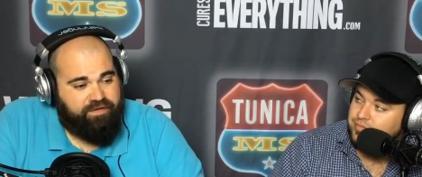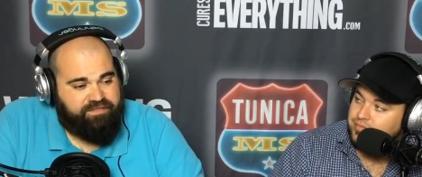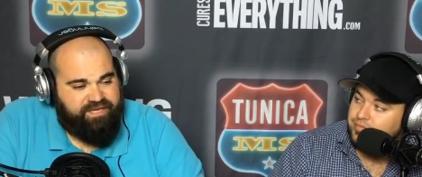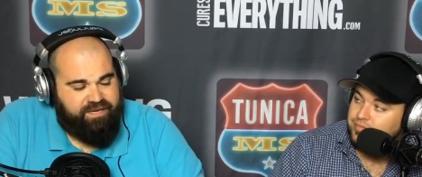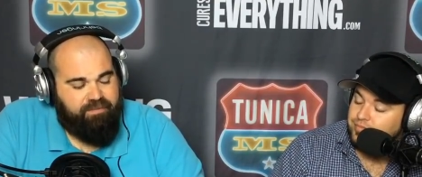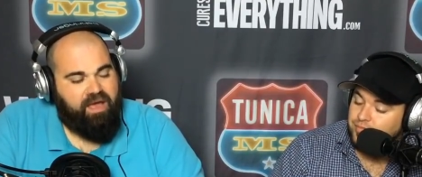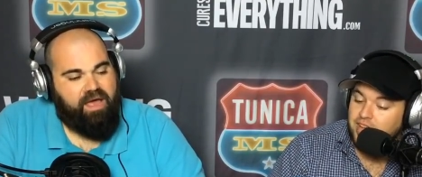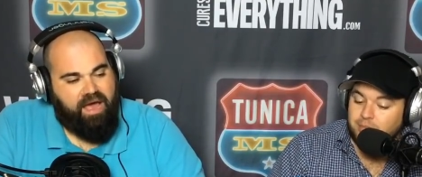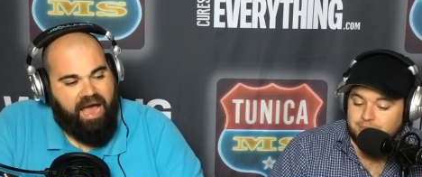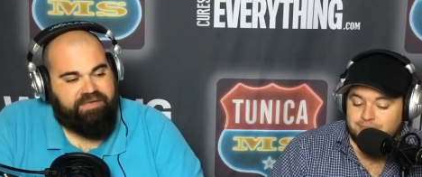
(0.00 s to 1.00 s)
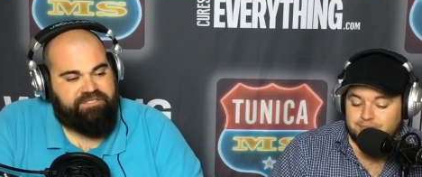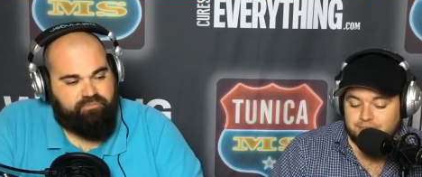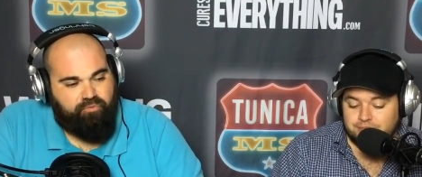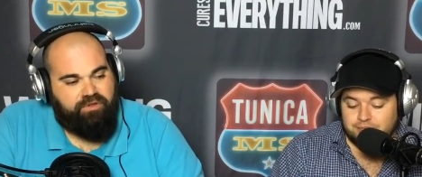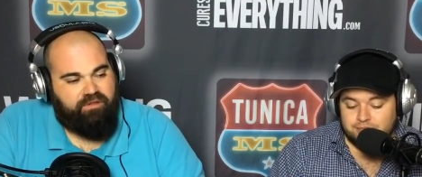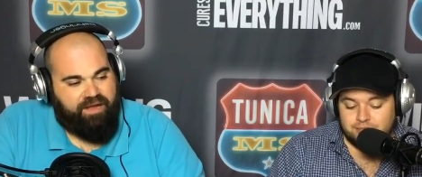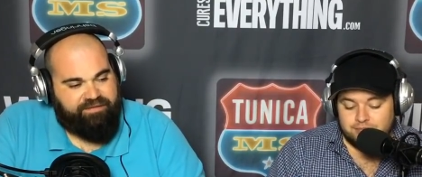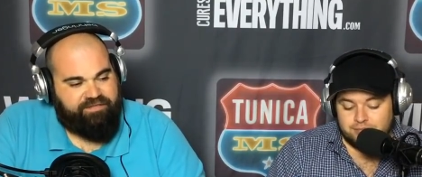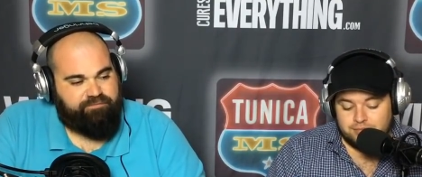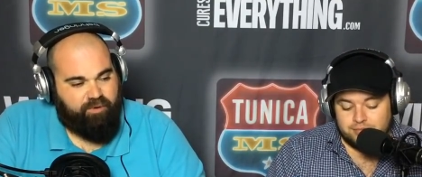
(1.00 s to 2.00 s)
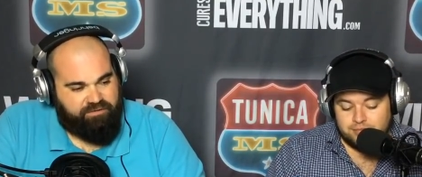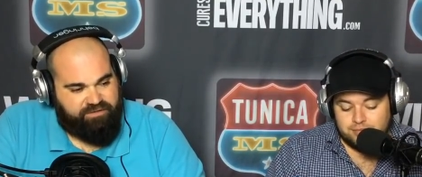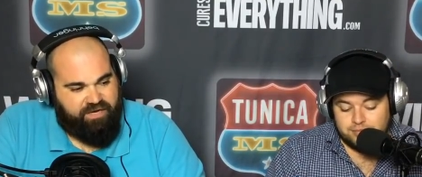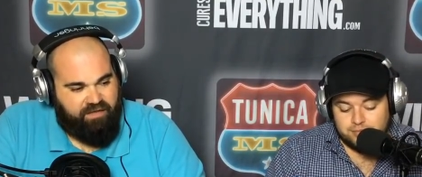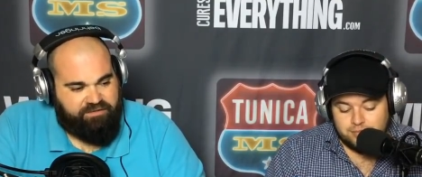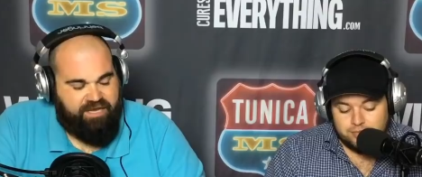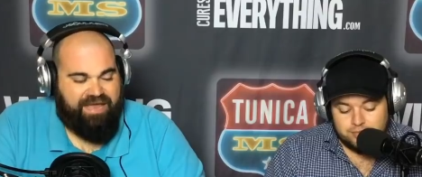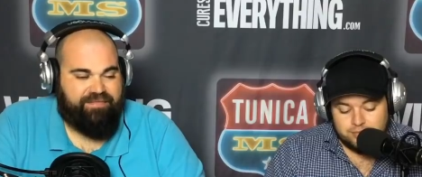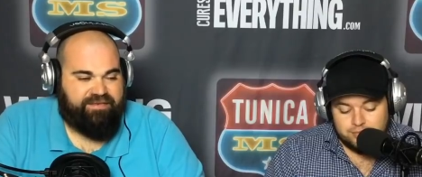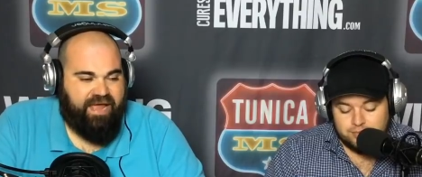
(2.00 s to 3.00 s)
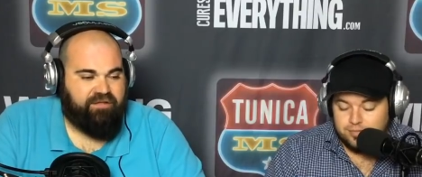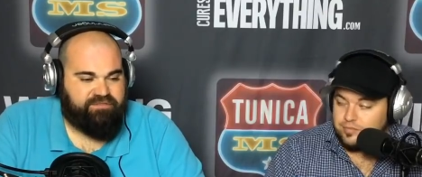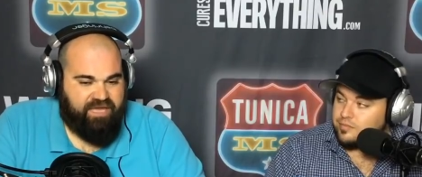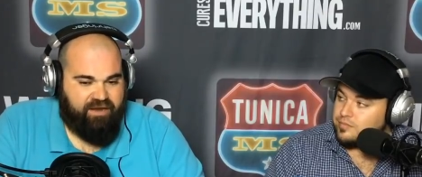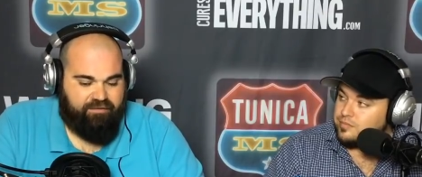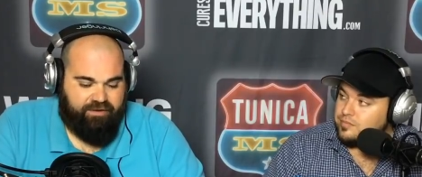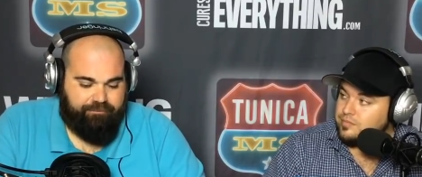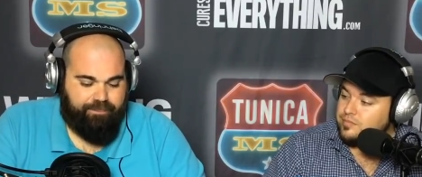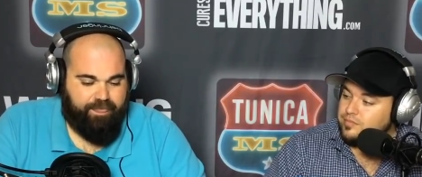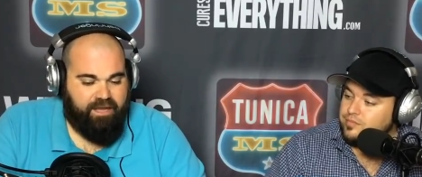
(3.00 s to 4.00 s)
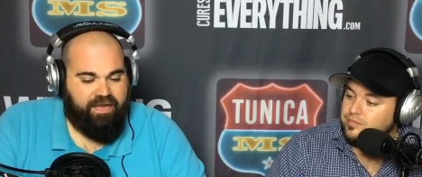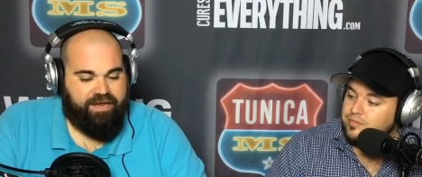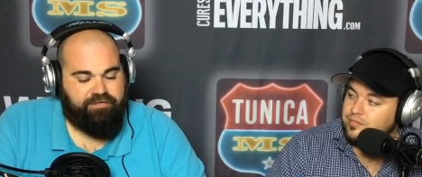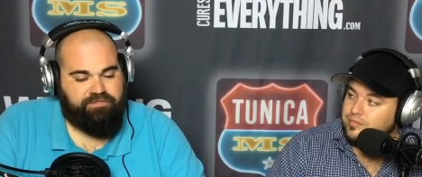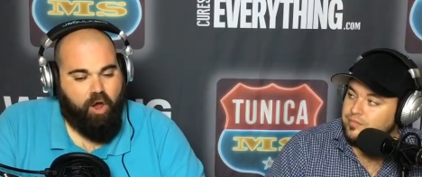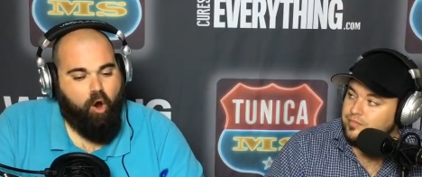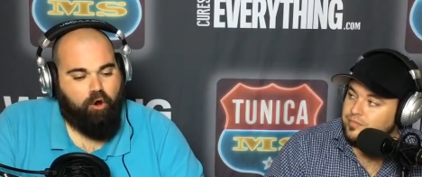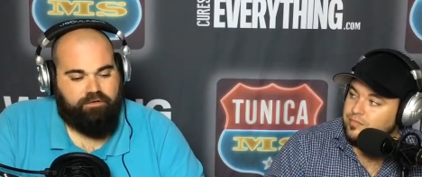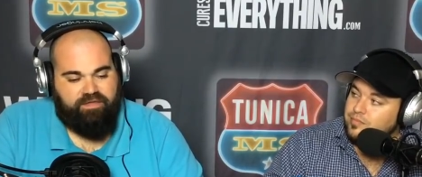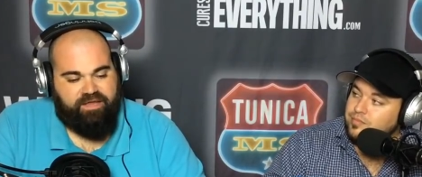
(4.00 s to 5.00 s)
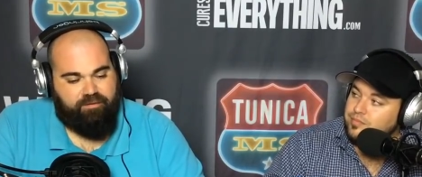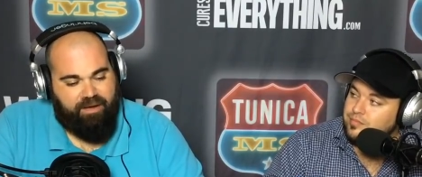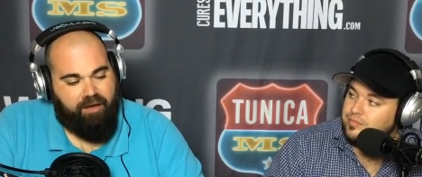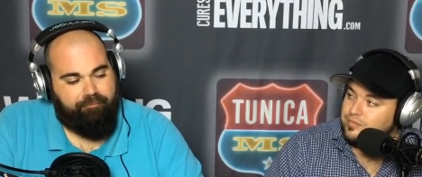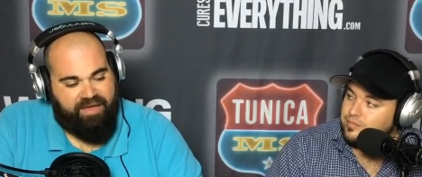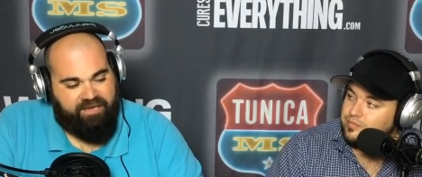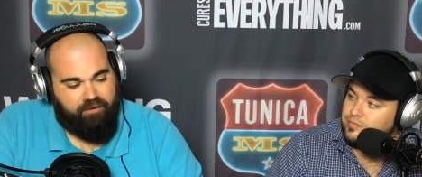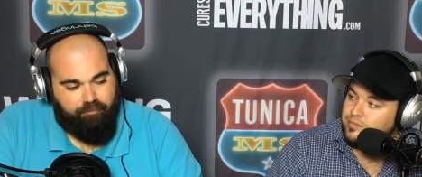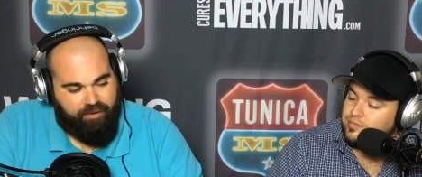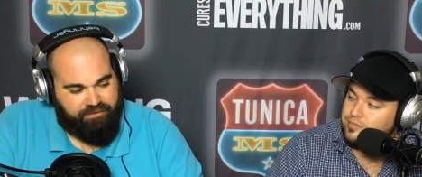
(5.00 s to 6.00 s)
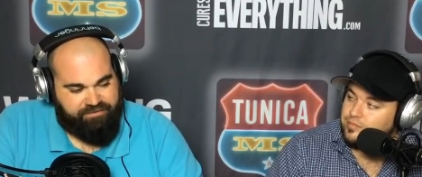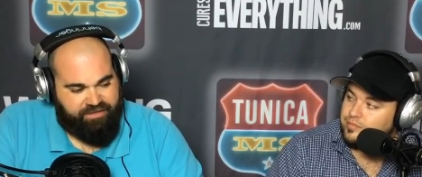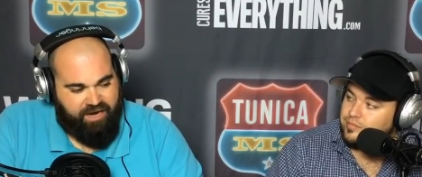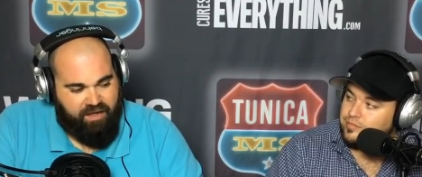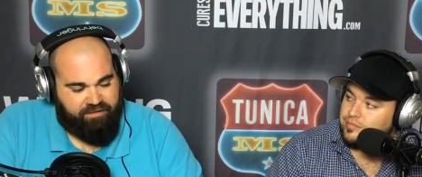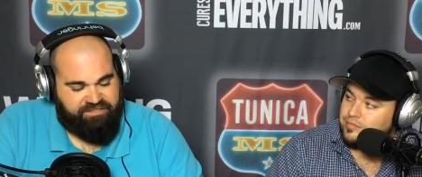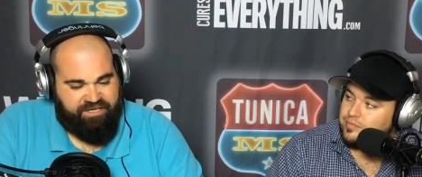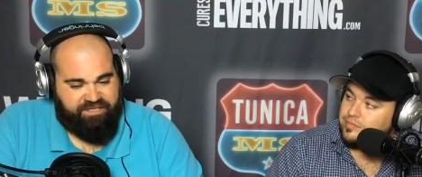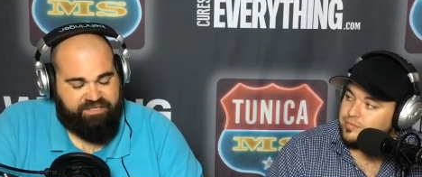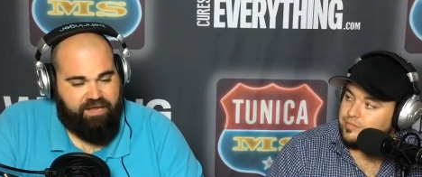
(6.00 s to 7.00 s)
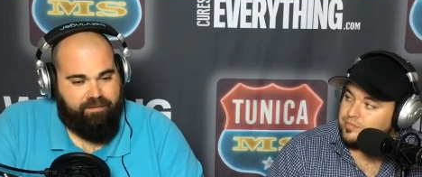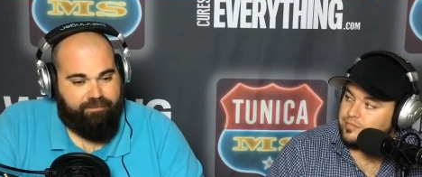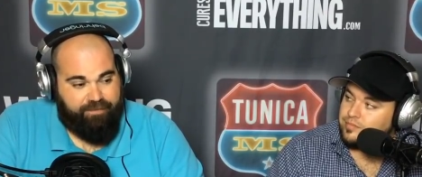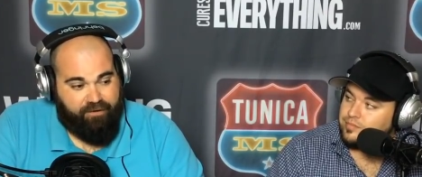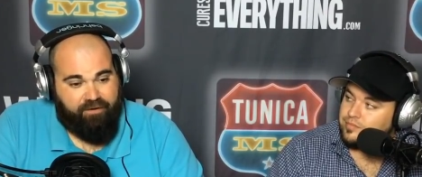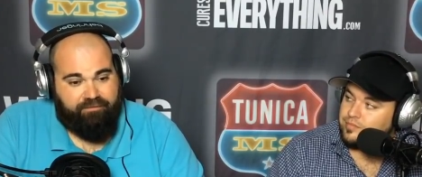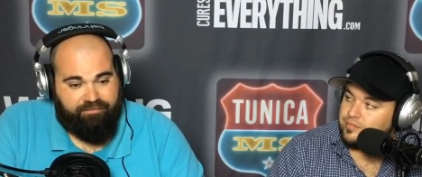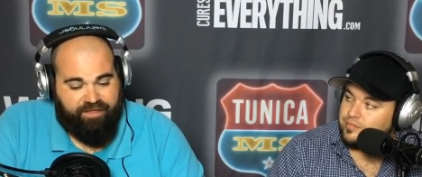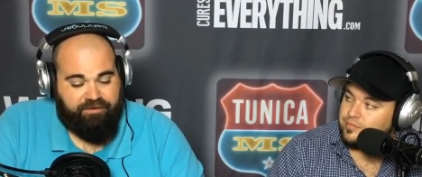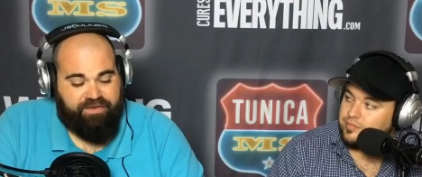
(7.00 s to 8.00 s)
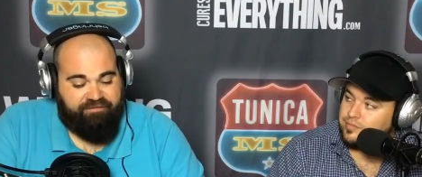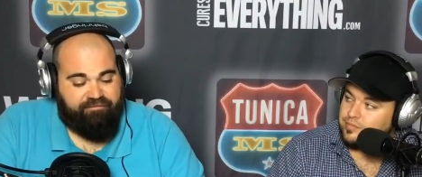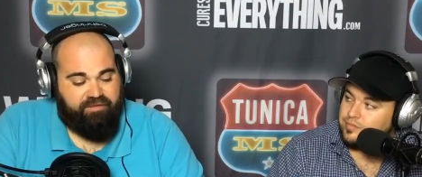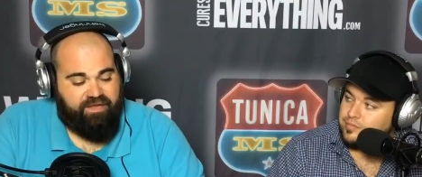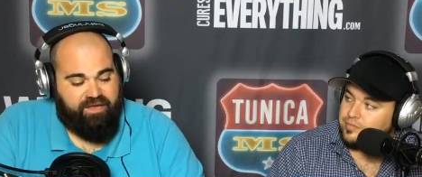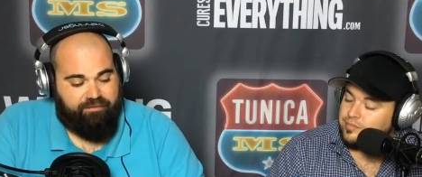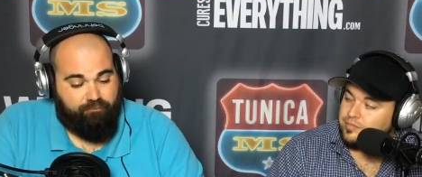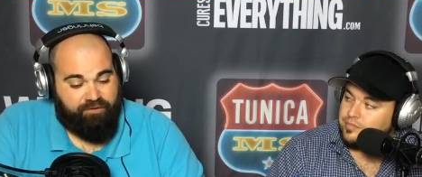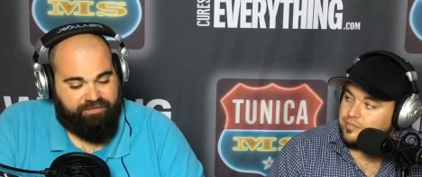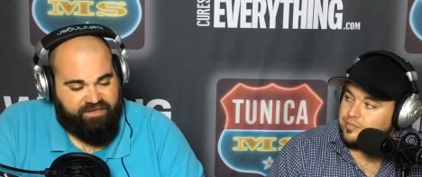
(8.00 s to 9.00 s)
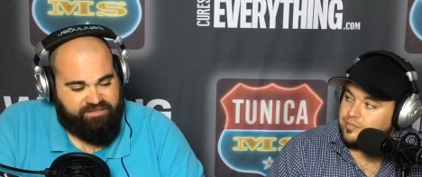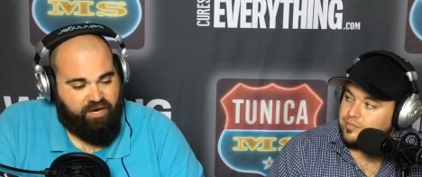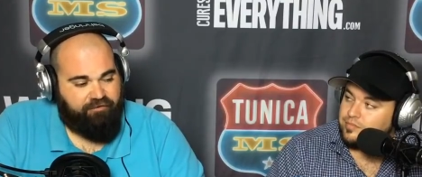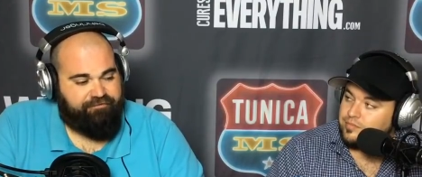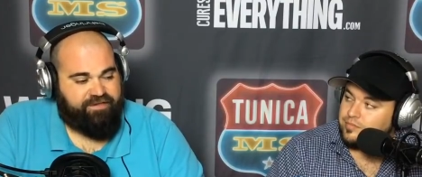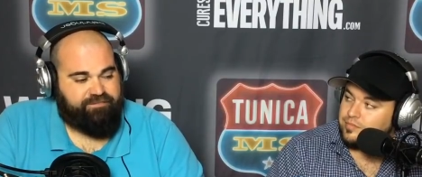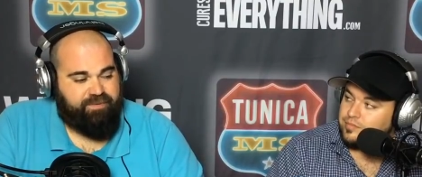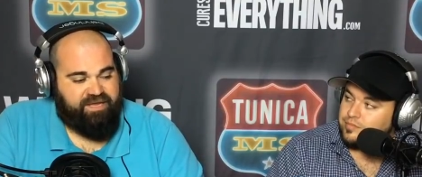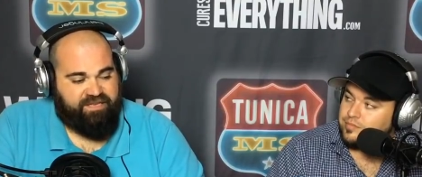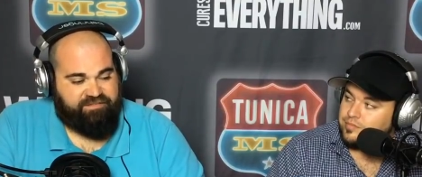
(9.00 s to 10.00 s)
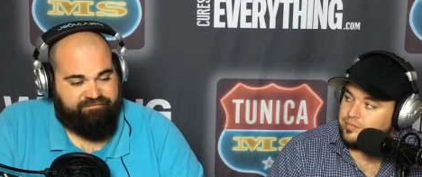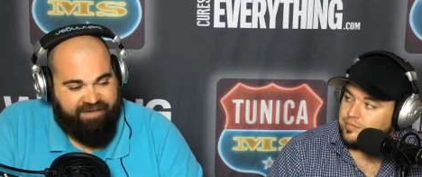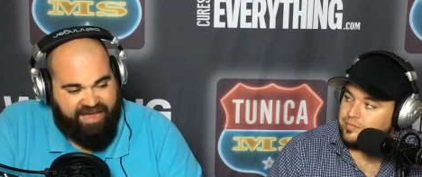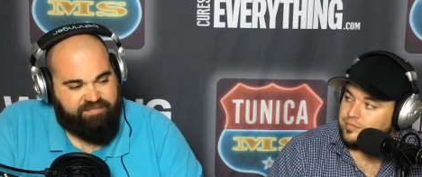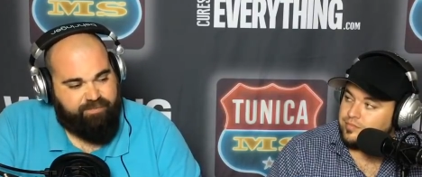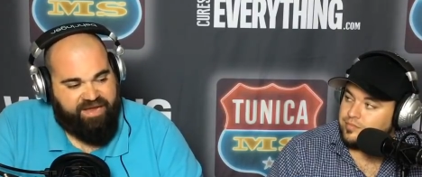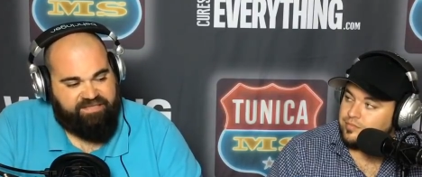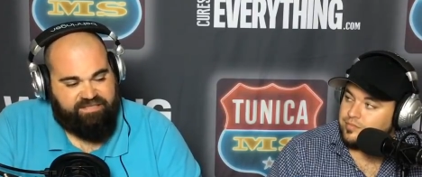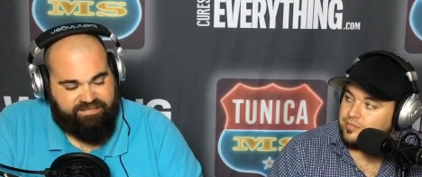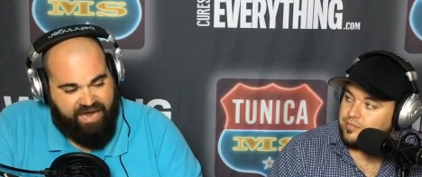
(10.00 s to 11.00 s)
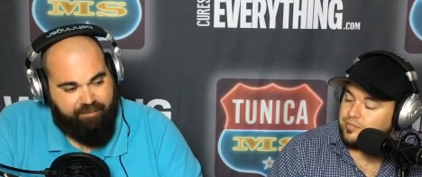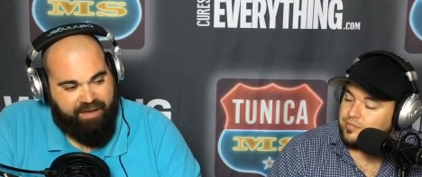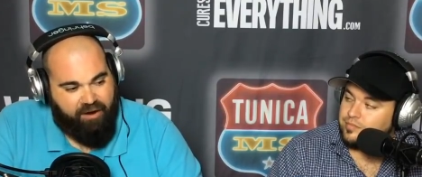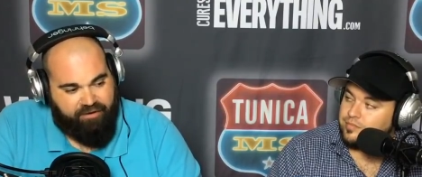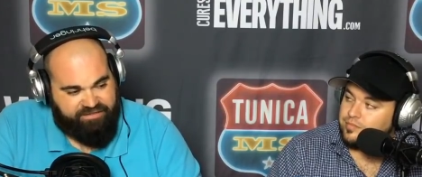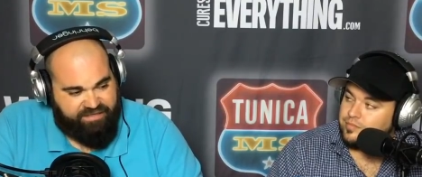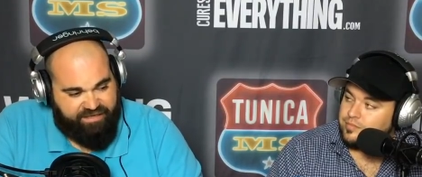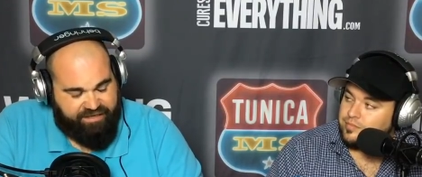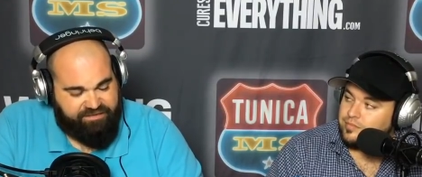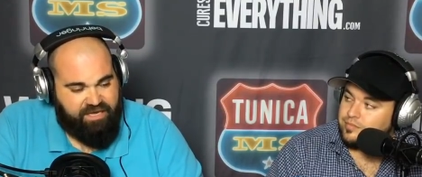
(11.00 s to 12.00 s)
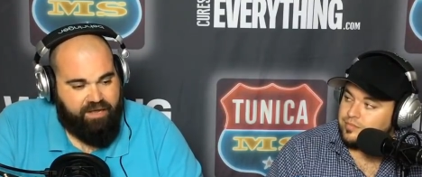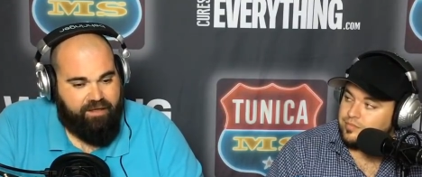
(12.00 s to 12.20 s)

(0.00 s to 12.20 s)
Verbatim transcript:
Speaker 1: good team. Yeah. I just really like this Boston College team. And the downside here's the hard thing about betting on Boston College is they're they're definitely with this offense being as fast paced and as high powered as it is,